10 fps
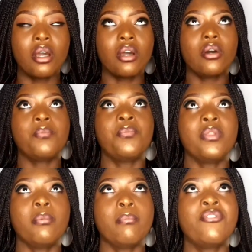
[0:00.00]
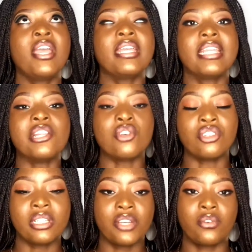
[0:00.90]
Before I entered to
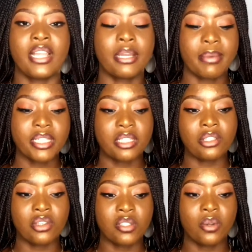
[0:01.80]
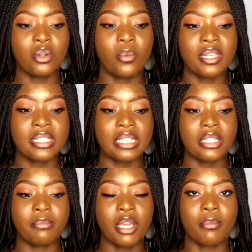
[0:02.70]
another level, like my seniors were always
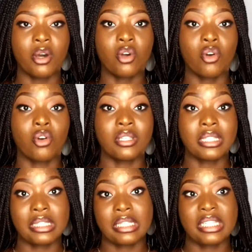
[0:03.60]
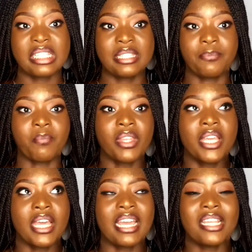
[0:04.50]
telling me about consistency.
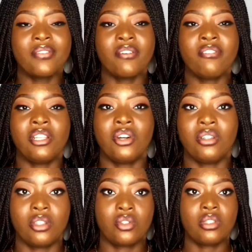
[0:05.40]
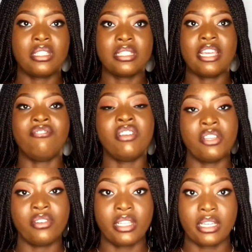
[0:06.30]
I never really understood it till I
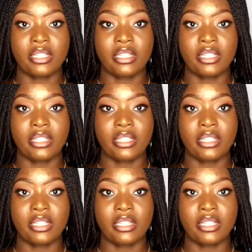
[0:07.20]
really, really